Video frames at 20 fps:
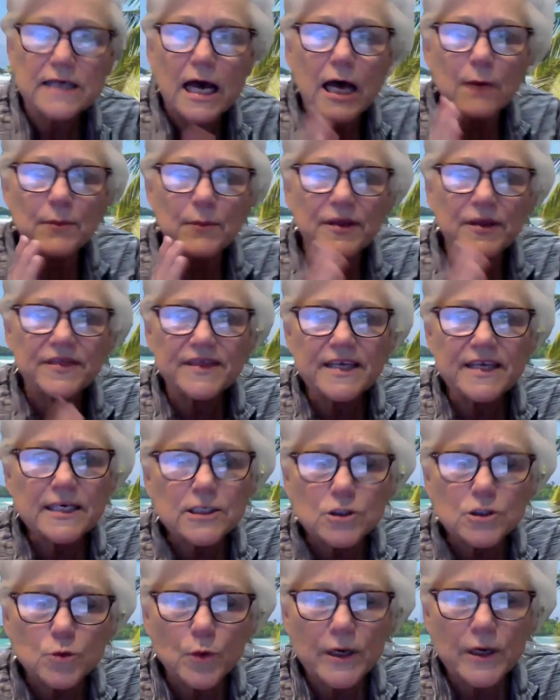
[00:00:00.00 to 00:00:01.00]
But
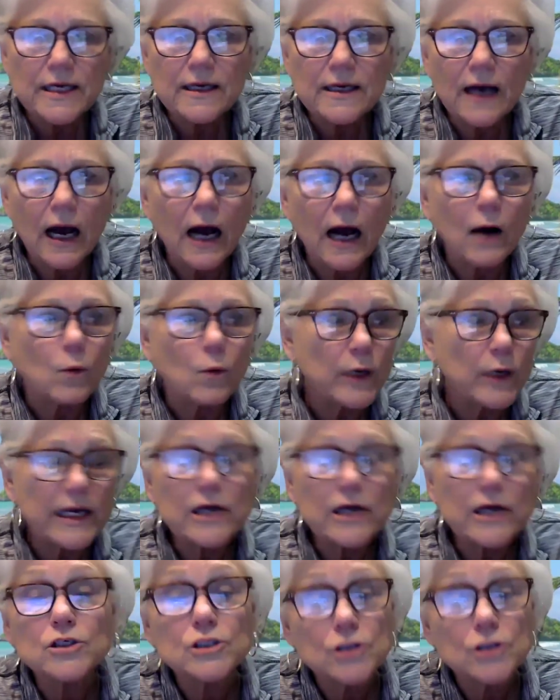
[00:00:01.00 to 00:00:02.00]
this week, we
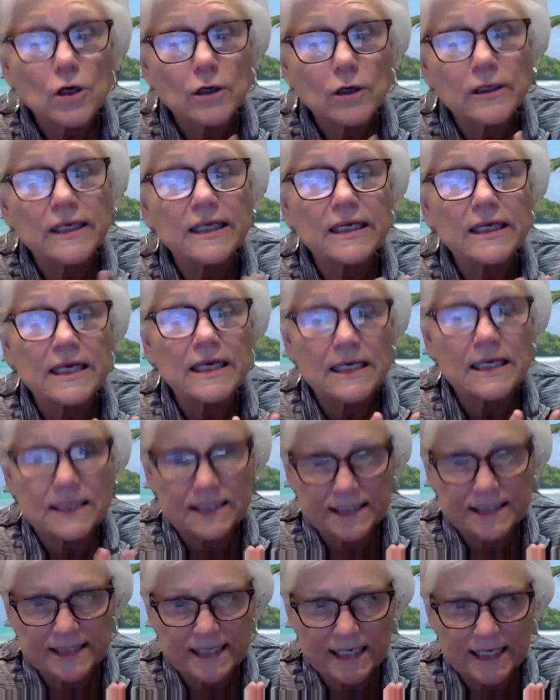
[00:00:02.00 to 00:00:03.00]
are starting
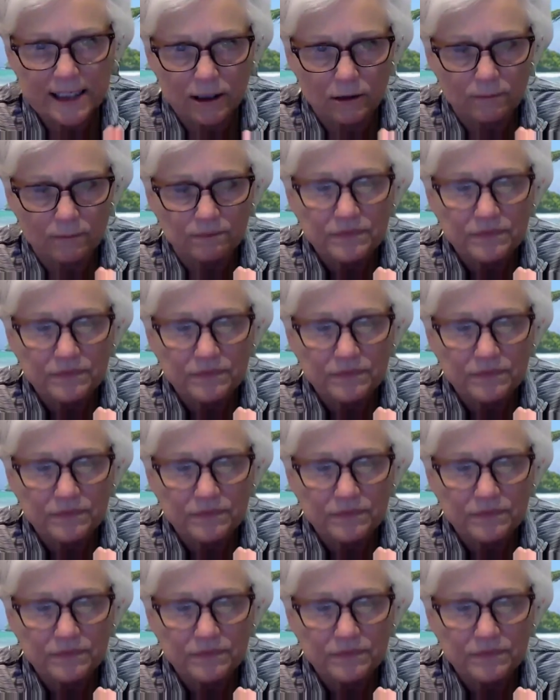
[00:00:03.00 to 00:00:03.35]
Excel.